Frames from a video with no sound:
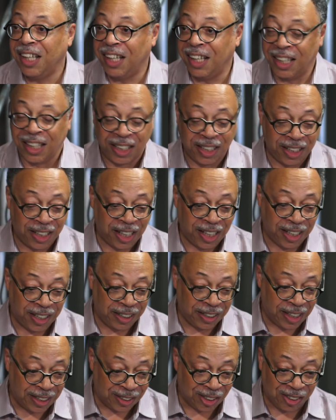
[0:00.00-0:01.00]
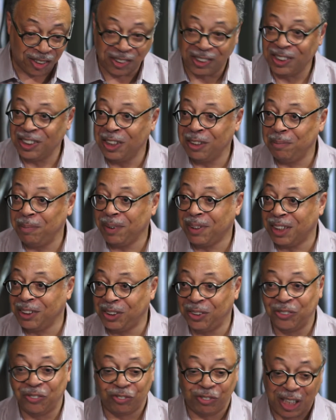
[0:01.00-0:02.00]
And, and it's learned because
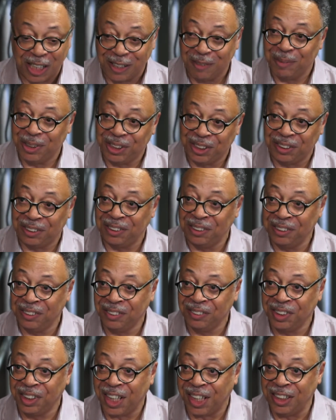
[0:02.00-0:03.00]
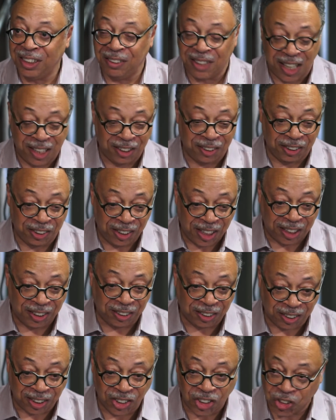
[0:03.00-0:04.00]
you've read the material and, you, and, and
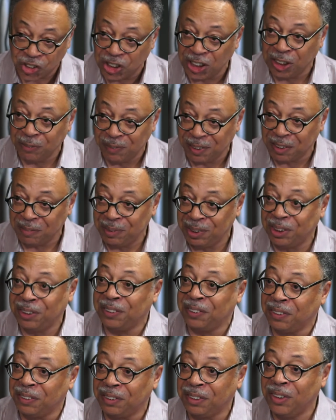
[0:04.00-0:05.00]
you're concerned with the material.